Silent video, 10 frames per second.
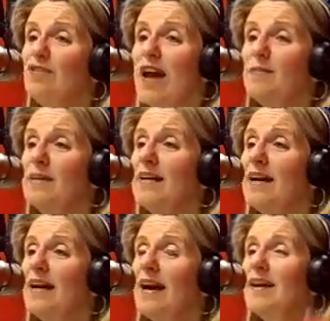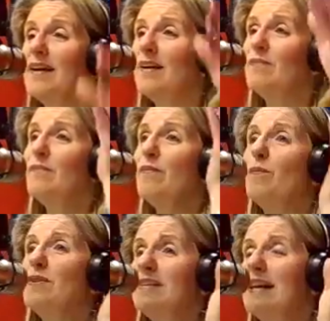had me, I
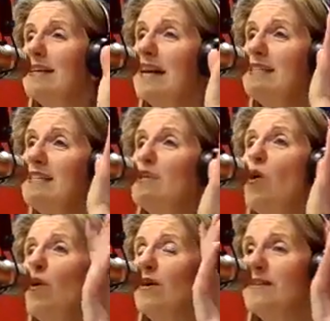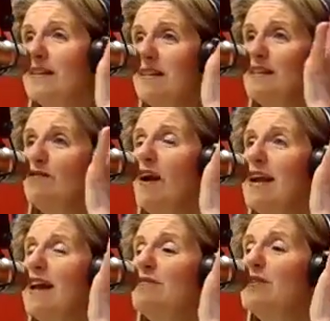must have got 19 calls this
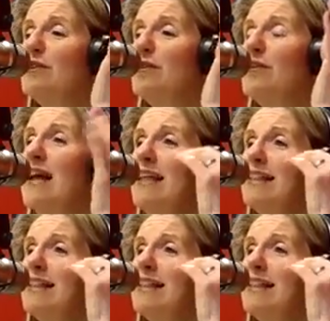Friday afternoon.